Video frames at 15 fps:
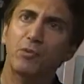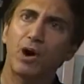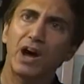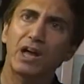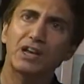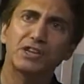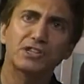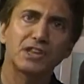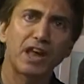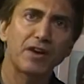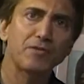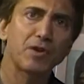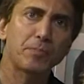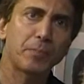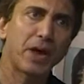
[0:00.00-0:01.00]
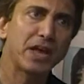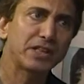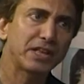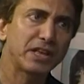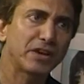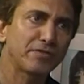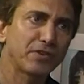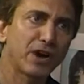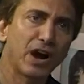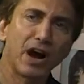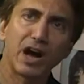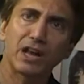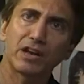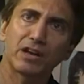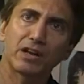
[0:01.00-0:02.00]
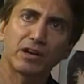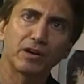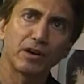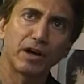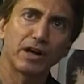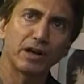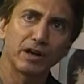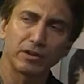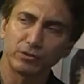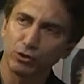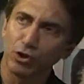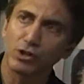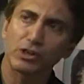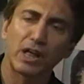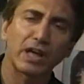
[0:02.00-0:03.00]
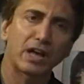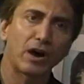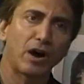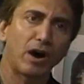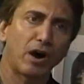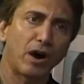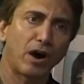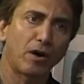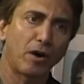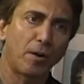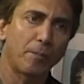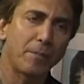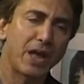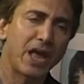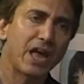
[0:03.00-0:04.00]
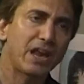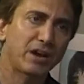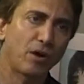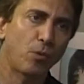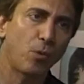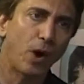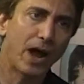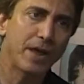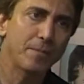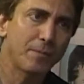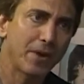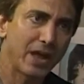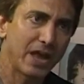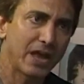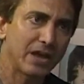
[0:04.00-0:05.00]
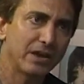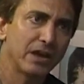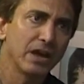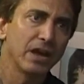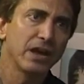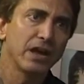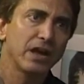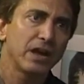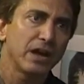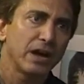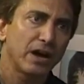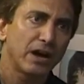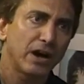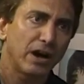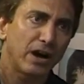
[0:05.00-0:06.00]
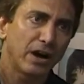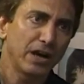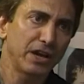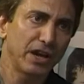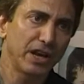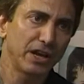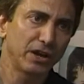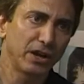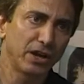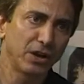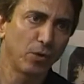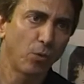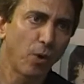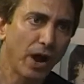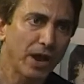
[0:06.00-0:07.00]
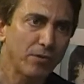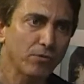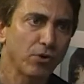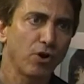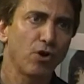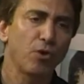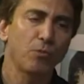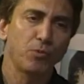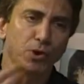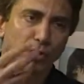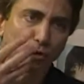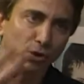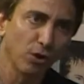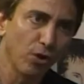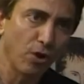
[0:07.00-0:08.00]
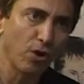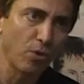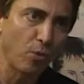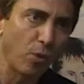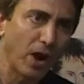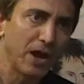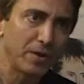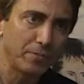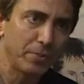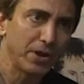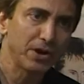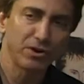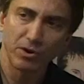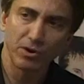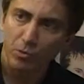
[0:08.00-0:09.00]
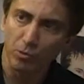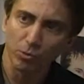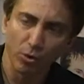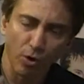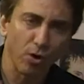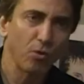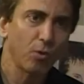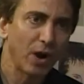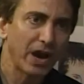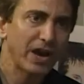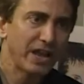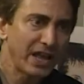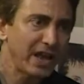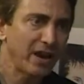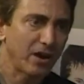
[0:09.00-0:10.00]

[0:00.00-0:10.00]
did, why does every painting of God look like a, a, a man, a white man, uh, in, in, a, in, a, white robe with a long white beard and long white